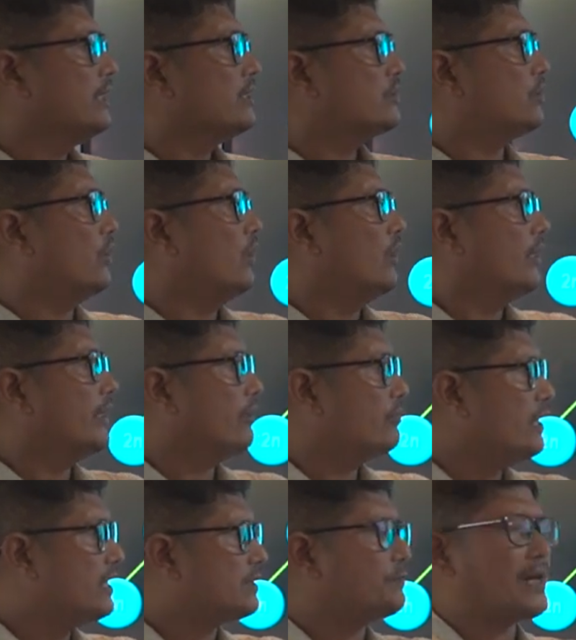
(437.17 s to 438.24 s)
So now
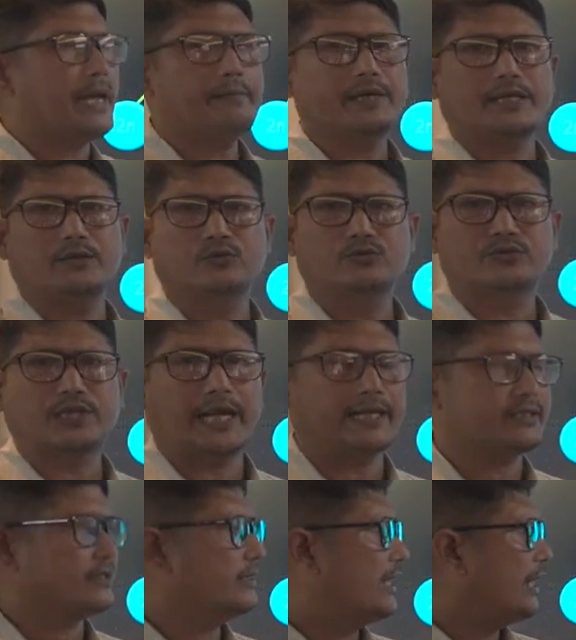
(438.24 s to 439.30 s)
these primary
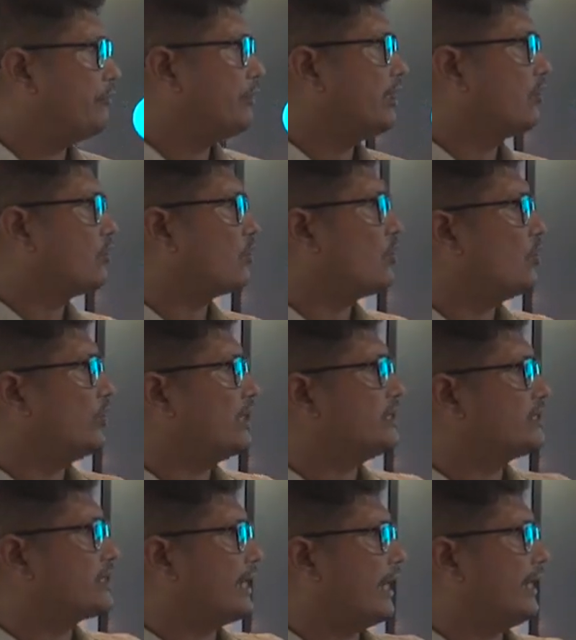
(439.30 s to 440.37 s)
oocytes, they will grow in
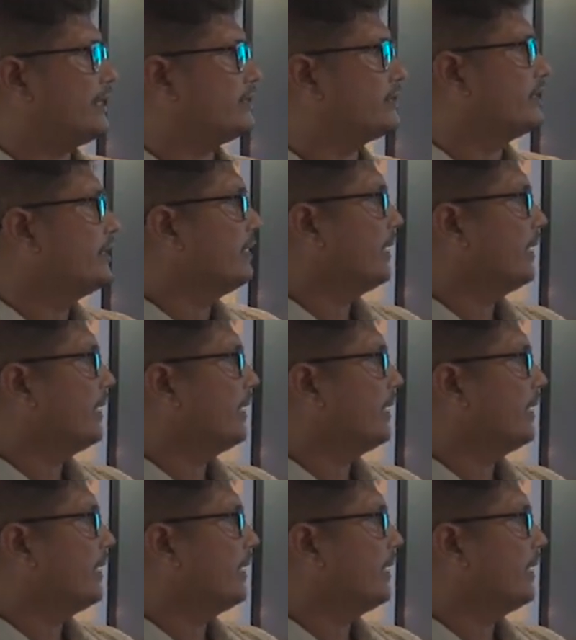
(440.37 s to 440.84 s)
size